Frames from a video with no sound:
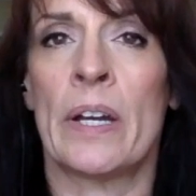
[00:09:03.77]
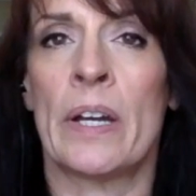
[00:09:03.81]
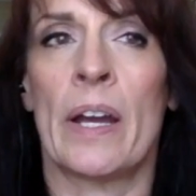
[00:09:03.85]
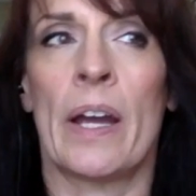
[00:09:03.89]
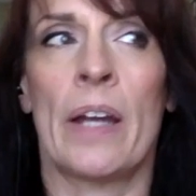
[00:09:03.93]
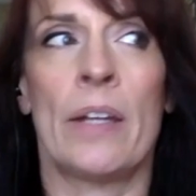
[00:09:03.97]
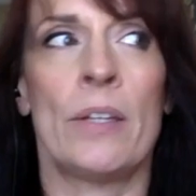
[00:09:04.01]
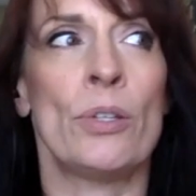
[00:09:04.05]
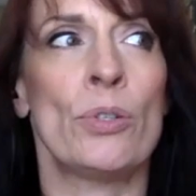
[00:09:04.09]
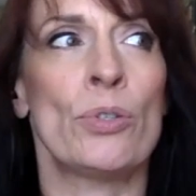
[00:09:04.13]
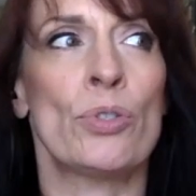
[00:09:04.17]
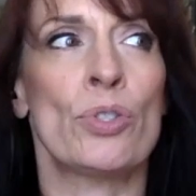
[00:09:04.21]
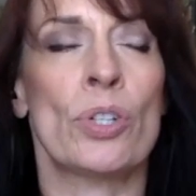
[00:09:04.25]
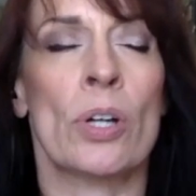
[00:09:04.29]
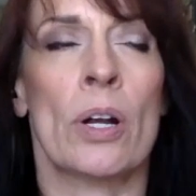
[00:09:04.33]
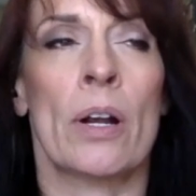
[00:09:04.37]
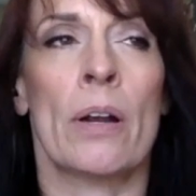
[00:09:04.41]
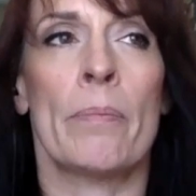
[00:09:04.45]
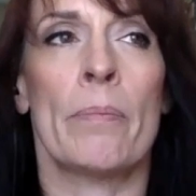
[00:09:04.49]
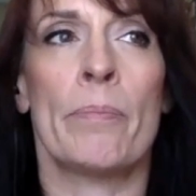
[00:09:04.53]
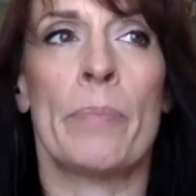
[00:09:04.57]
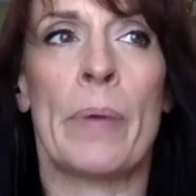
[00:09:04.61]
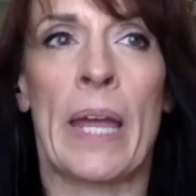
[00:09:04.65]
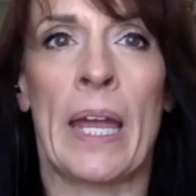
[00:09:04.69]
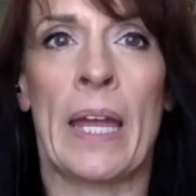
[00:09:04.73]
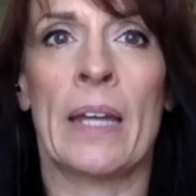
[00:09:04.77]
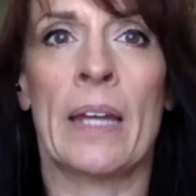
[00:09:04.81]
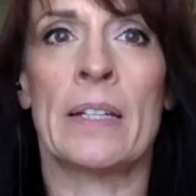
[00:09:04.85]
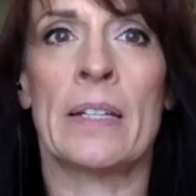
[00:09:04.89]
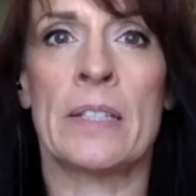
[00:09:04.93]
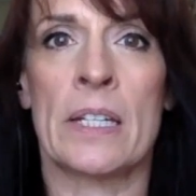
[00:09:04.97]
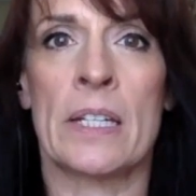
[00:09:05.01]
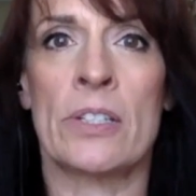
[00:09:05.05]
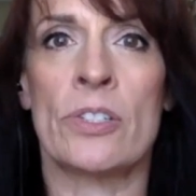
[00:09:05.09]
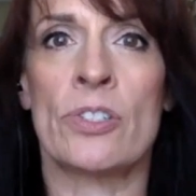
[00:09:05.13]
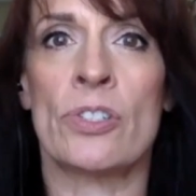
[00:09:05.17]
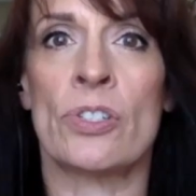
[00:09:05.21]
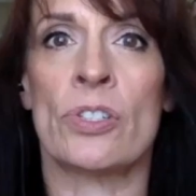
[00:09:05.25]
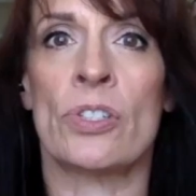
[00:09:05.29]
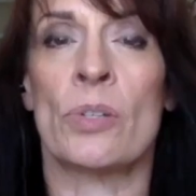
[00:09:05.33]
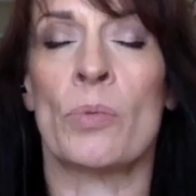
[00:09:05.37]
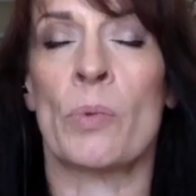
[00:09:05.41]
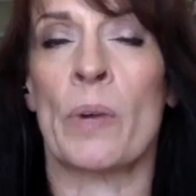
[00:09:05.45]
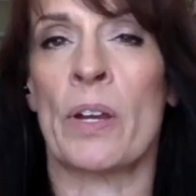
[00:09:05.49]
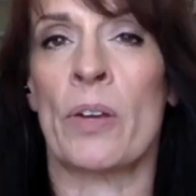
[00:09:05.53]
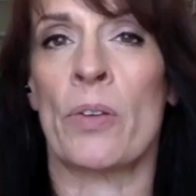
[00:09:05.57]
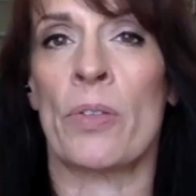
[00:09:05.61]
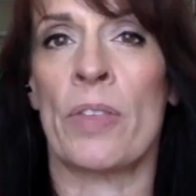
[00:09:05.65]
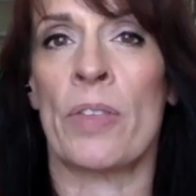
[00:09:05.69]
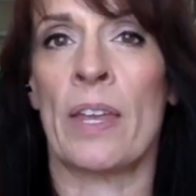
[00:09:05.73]
And you start paying attention to
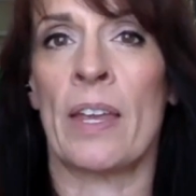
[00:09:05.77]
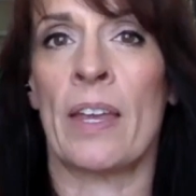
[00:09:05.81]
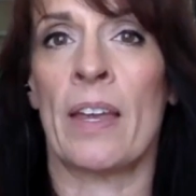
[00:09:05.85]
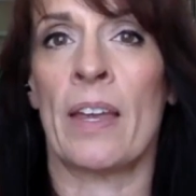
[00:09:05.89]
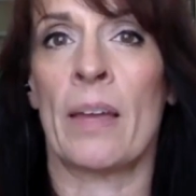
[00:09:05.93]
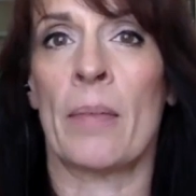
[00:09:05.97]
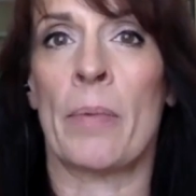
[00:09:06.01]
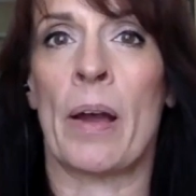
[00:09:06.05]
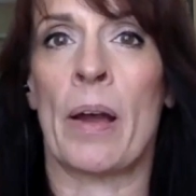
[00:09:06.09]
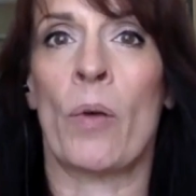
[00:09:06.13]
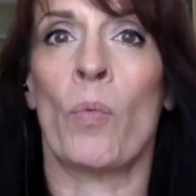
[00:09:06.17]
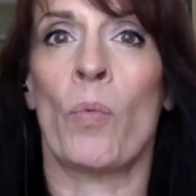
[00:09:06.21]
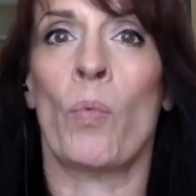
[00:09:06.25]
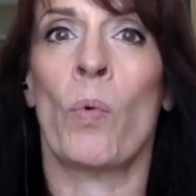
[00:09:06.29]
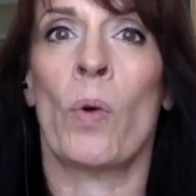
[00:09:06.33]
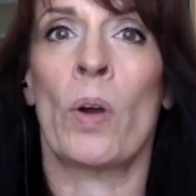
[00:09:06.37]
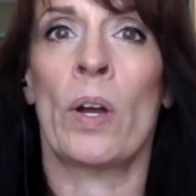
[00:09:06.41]
what you're thinking about.